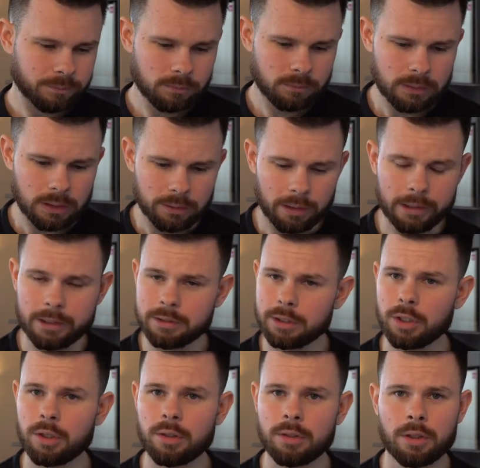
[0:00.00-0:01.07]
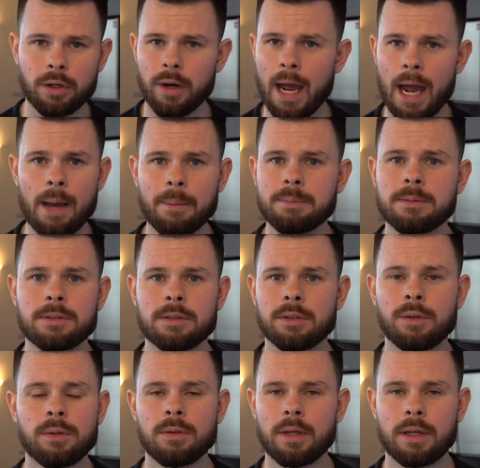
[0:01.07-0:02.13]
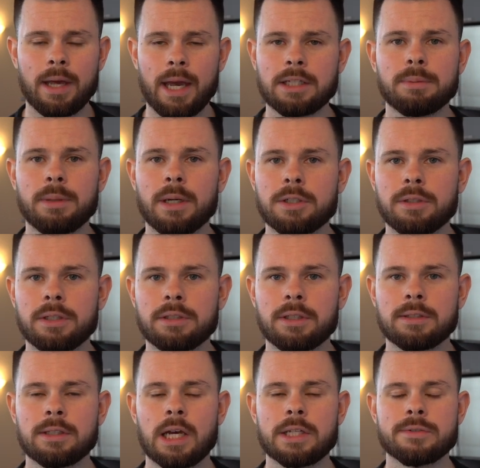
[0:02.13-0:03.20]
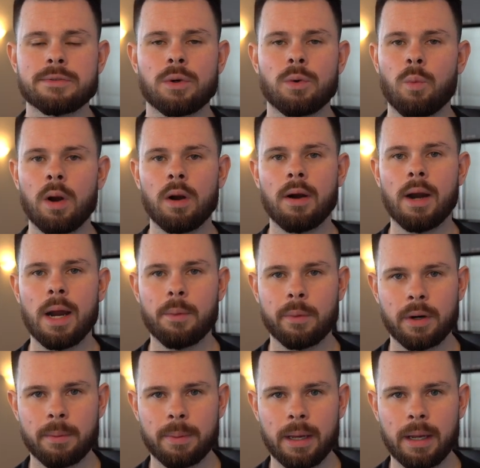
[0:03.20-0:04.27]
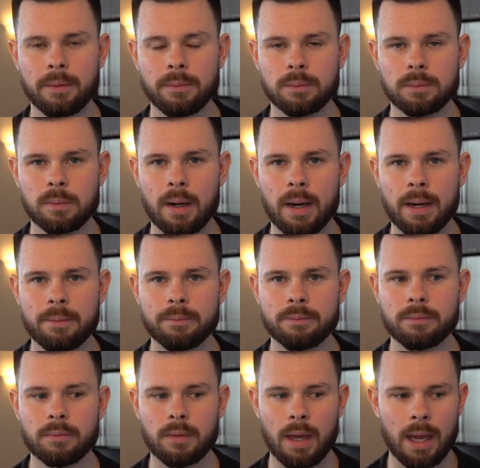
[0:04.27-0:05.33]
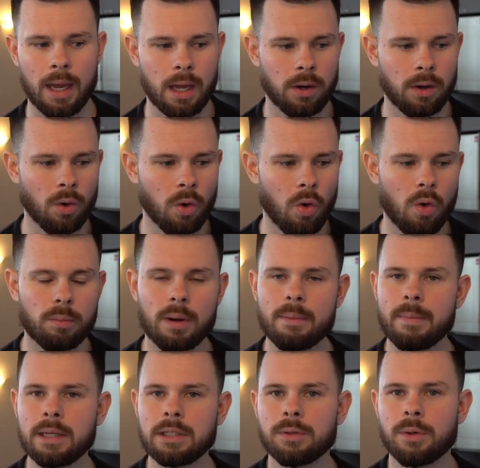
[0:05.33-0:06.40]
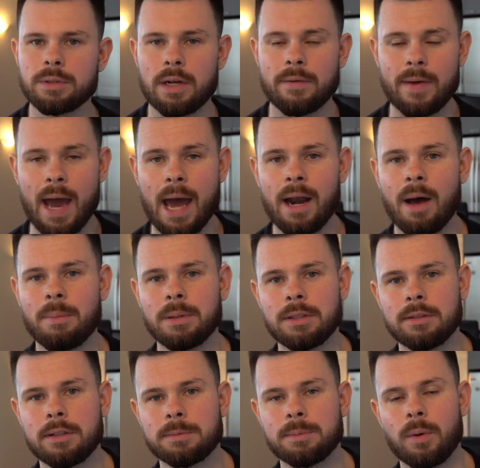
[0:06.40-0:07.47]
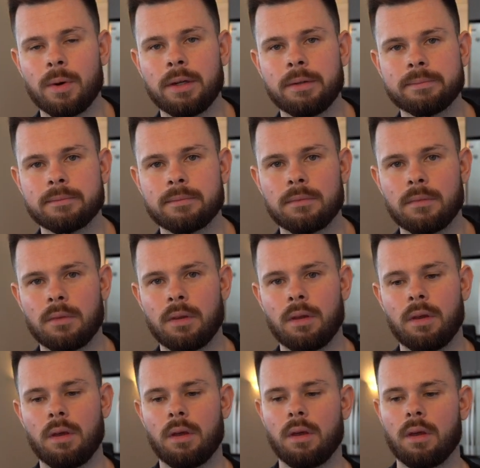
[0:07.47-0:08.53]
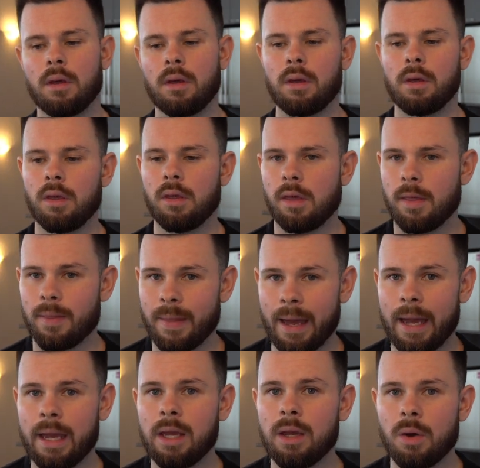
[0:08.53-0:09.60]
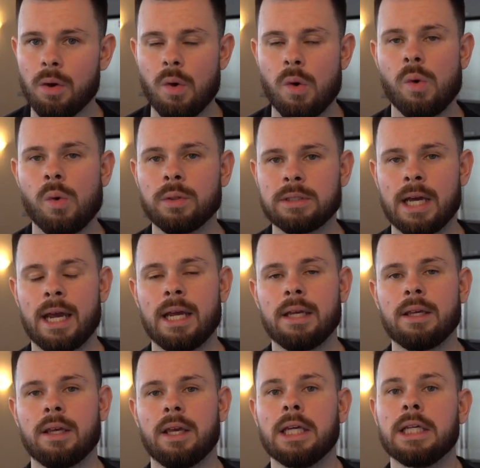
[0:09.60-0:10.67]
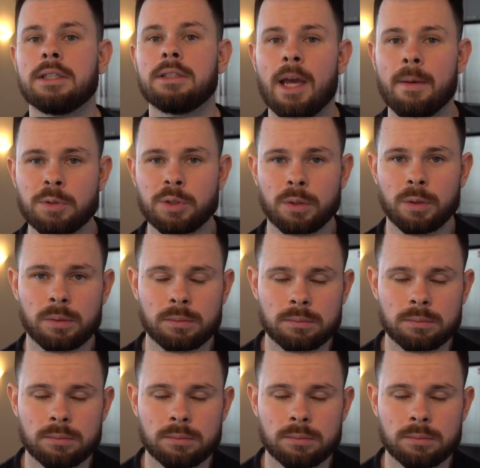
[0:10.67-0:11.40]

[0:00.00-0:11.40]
that is, absolutely exponentially successful, where I want to be, right? And all my mentors that I've had up until this point, they all take exceptional